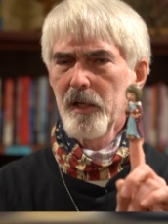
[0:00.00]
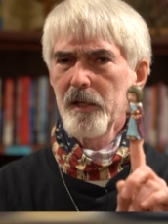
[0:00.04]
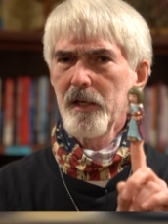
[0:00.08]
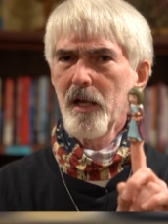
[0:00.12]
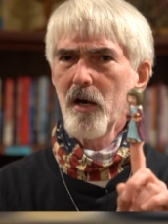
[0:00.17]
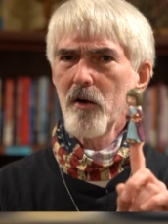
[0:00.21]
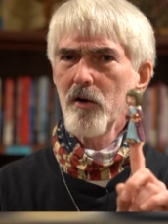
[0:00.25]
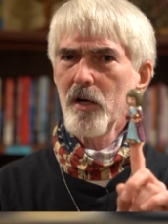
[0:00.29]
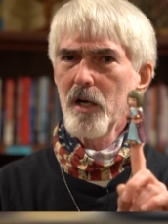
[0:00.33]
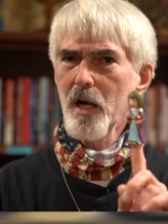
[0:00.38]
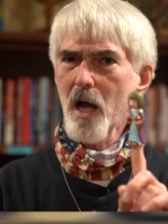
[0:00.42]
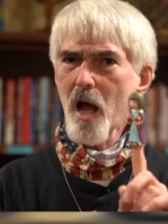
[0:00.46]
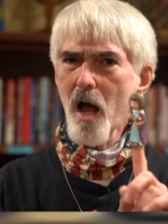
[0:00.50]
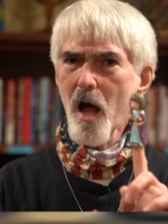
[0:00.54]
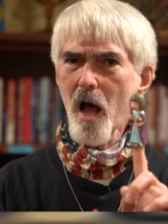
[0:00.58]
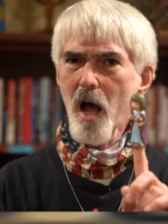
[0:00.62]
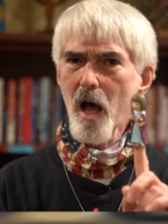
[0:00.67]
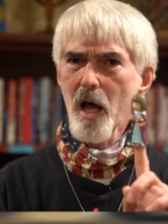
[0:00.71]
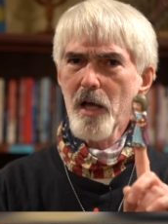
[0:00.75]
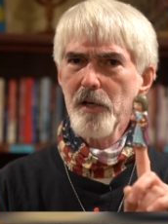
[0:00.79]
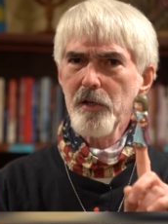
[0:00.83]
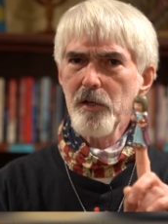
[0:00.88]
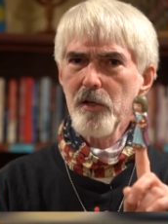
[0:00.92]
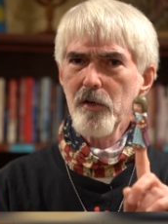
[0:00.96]
Now,
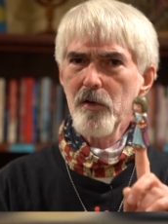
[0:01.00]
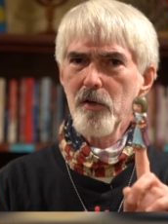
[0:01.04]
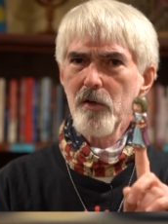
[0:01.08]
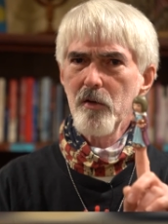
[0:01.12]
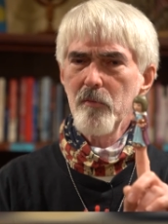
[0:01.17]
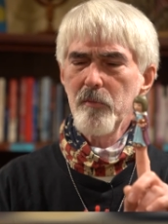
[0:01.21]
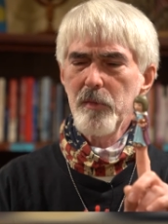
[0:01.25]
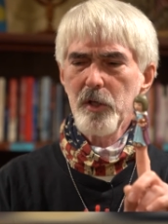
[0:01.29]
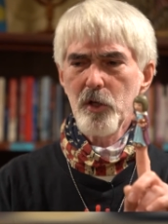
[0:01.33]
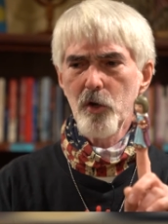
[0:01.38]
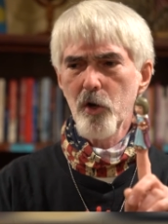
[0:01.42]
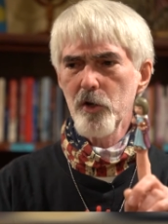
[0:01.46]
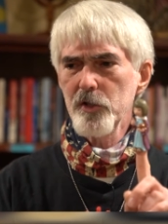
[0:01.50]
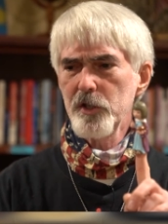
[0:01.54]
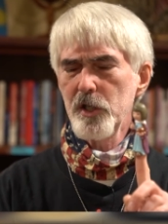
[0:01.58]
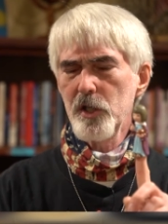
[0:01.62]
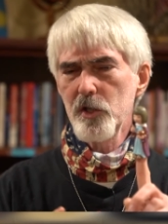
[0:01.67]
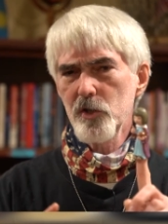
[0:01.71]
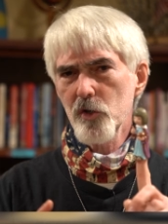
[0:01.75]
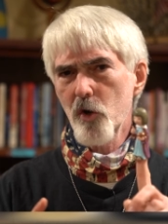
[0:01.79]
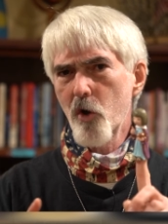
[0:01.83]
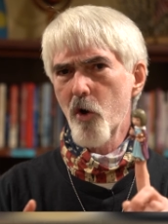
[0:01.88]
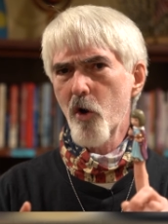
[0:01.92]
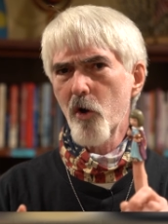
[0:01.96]
God because
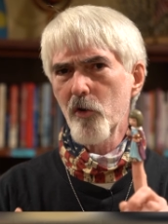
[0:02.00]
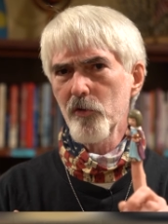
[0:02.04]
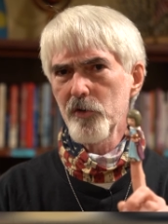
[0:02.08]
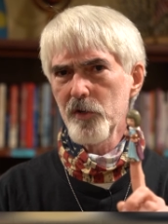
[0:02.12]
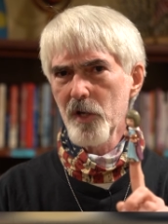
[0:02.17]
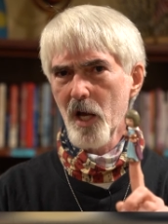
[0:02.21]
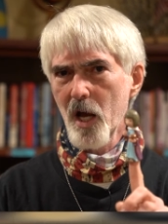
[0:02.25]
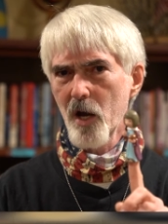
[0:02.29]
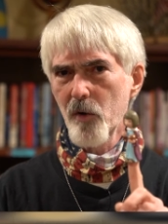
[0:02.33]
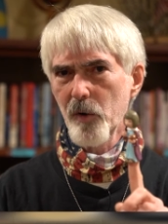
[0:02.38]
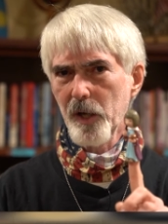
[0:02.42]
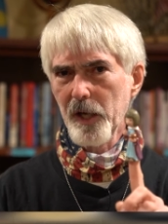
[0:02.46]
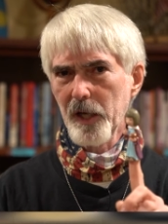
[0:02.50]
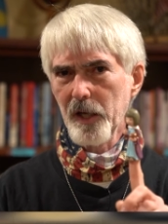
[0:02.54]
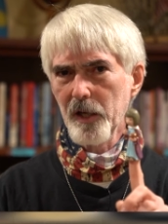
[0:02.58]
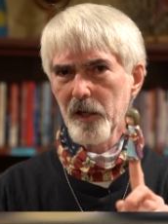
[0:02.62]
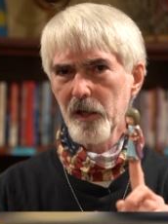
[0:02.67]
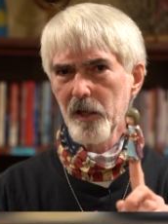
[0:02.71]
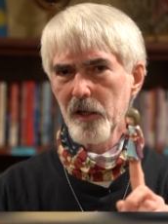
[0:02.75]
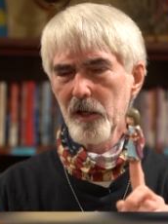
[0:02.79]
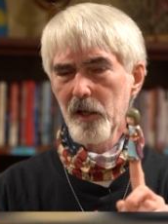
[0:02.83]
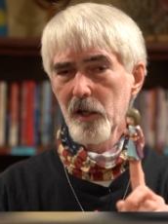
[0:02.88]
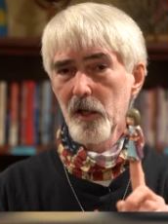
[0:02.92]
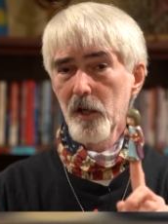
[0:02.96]
he's all knowing,
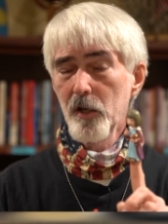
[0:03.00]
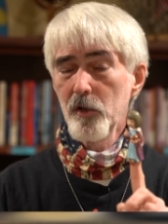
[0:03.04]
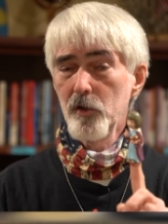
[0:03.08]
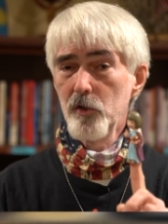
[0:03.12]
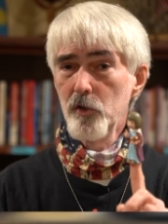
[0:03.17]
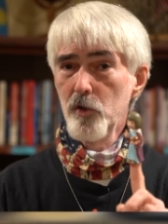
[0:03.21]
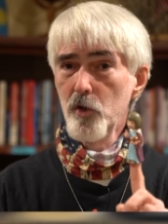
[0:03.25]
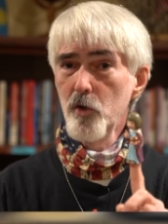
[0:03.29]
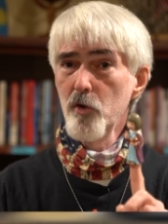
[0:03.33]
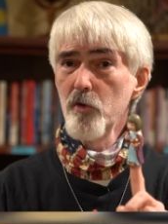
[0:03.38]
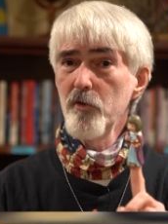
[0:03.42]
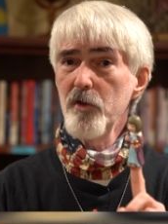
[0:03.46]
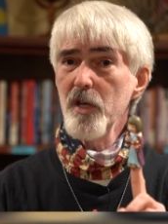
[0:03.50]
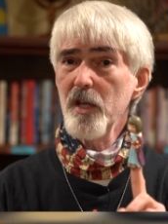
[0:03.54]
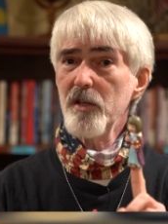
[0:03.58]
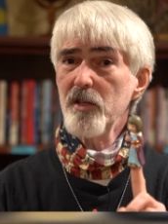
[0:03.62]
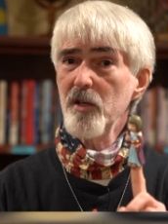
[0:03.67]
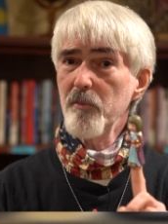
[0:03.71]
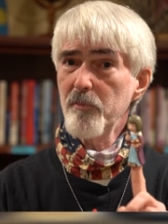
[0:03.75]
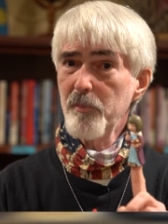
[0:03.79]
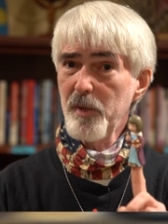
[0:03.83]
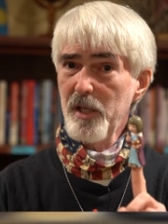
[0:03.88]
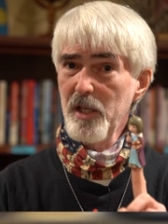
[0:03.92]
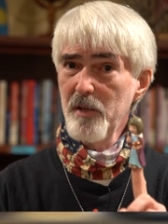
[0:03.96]
knew that
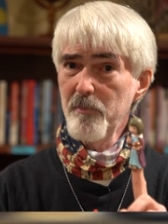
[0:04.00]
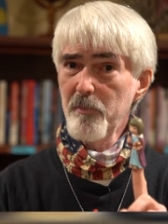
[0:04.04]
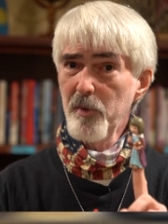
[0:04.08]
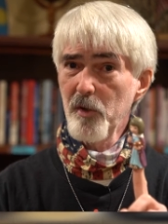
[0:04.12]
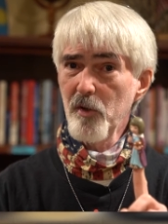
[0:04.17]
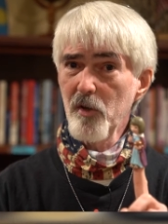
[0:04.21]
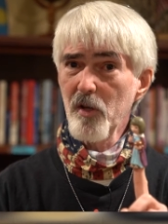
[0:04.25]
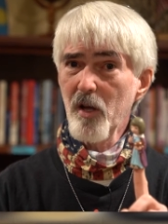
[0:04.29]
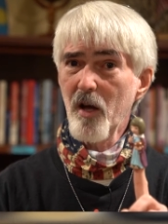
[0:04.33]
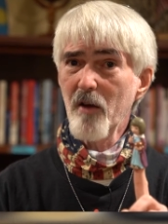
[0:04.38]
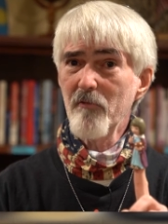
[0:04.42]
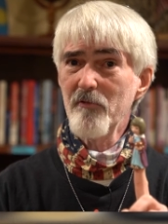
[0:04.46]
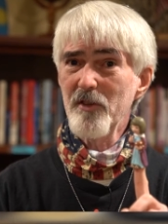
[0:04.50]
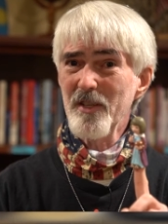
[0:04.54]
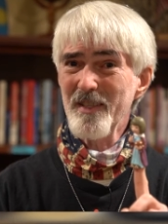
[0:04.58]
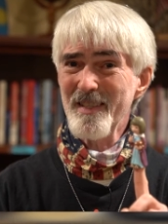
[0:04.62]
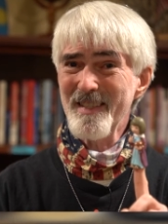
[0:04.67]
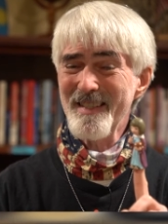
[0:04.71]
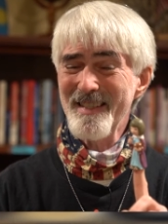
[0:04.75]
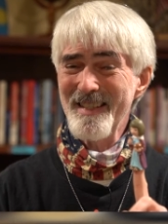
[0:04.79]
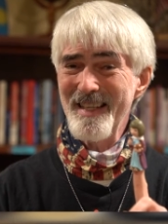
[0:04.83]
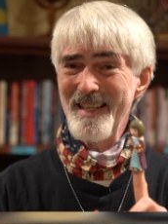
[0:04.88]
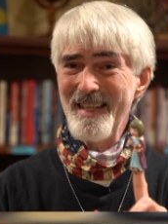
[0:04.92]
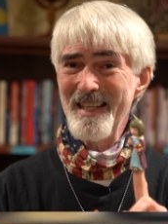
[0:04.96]
the people of the
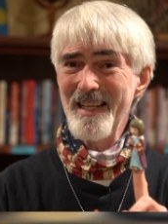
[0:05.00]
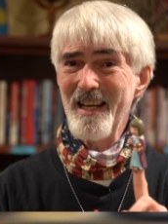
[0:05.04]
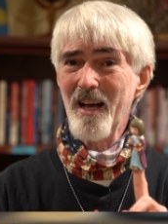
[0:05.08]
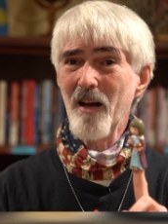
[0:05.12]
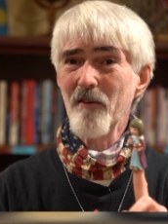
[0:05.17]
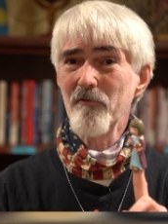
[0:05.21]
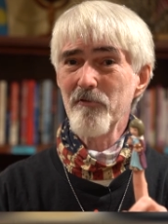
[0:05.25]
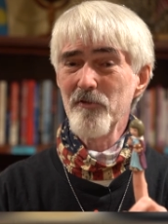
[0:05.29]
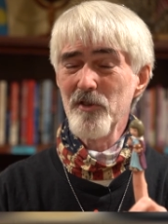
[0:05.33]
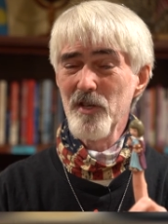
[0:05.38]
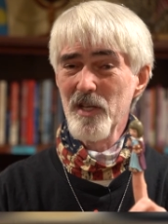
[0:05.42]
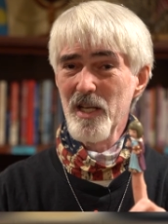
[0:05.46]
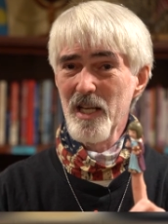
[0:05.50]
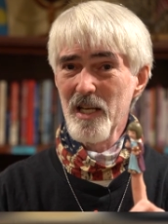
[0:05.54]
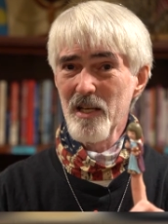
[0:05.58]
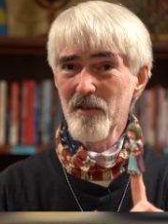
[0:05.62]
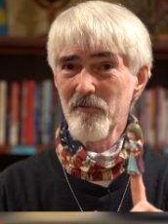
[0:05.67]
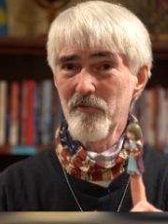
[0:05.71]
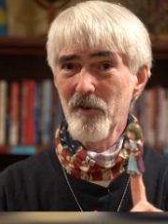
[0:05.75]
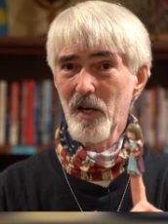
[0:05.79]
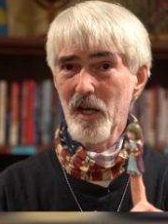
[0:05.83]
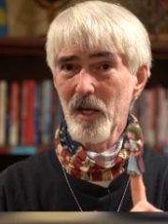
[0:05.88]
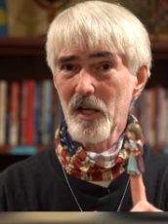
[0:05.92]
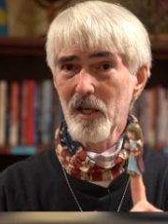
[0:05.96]
city of
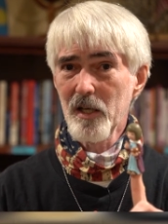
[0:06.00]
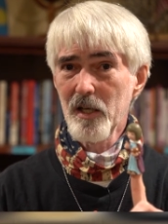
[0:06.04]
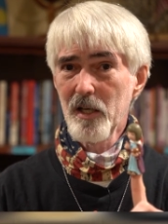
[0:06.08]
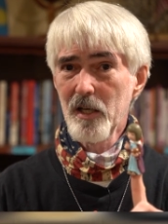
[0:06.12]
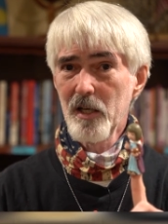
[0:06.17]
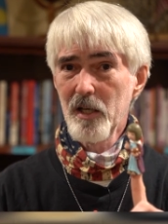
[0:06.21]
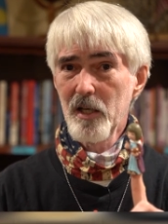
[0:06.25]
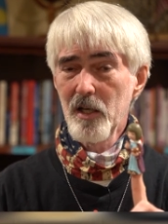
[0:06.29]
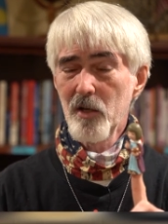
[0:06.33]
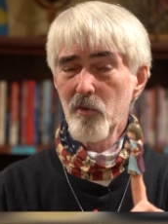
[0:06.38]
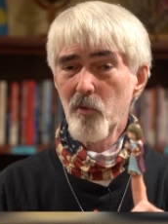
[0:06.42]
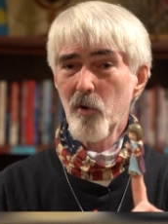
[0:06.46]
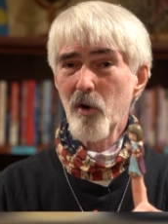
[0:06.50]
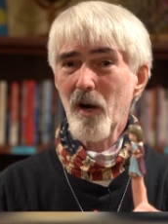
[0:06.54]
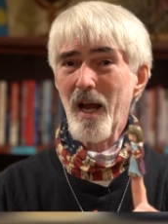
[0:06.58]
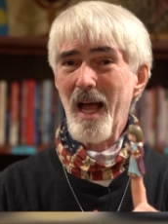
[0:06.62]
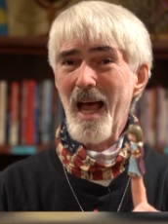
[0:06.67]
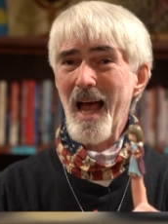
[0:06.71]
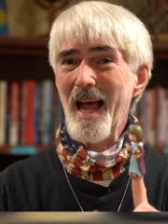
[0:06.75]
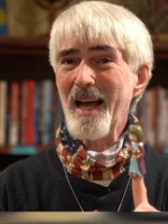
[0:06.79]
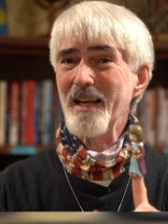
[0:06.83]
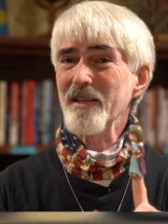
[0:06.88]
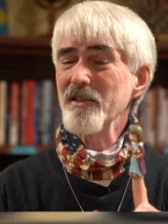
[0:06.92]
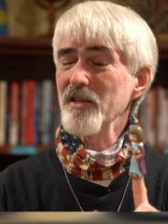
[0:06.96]
Nineveh were
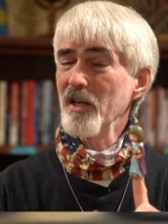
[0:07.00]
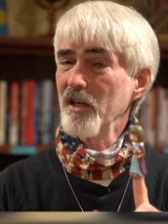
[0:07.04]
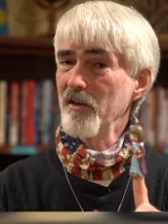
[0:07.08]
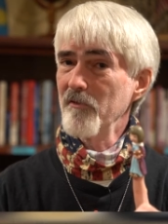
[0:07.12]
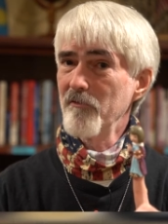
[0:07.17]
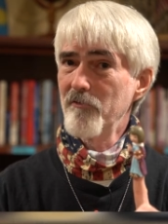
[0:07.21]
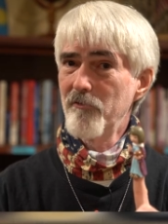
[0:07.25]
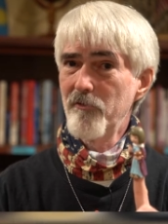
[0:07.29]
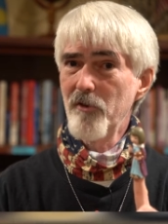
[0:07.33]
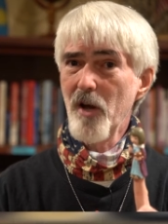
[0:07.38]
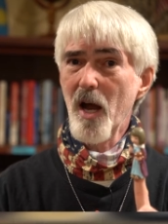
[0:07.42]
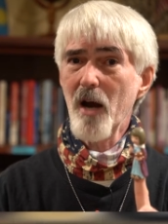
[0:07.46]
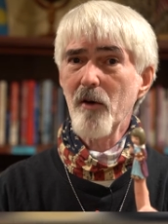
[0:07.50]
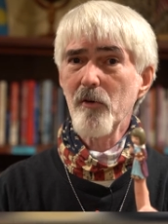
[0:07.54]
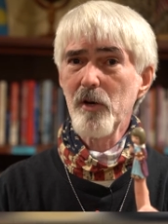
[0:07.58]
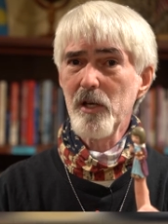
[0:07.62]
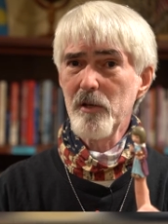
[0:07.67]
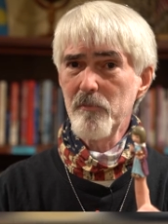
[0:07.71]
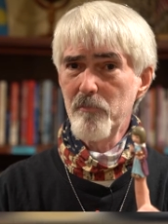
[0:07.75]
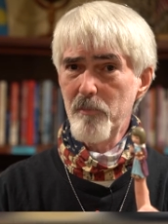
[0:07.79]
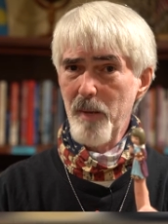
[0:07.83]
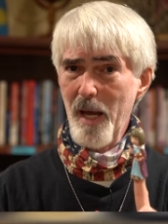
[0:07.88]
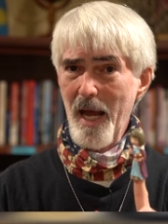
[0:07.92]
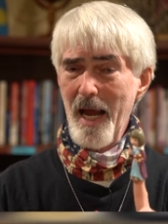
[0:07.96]
acting
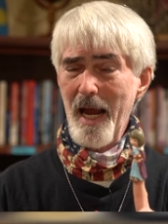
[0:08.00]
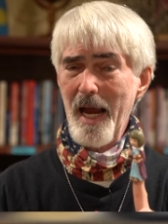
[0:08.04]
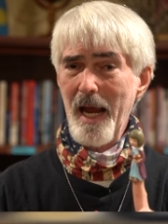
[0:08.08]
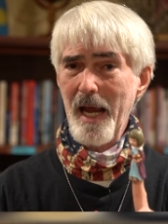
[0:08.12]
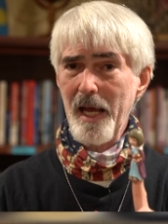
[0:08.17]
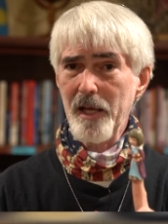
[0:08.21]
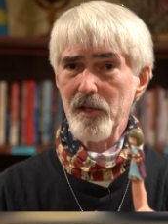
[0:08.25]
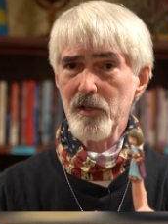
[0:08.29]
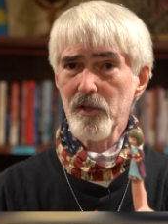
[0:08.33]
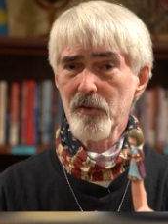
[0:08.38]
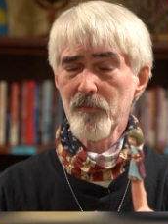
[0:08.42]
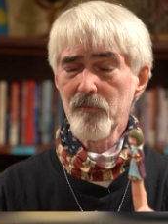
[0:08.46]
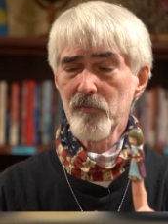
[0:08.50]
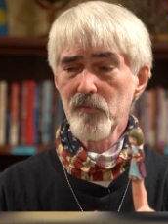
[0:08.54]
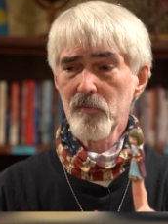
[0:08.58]
very bad.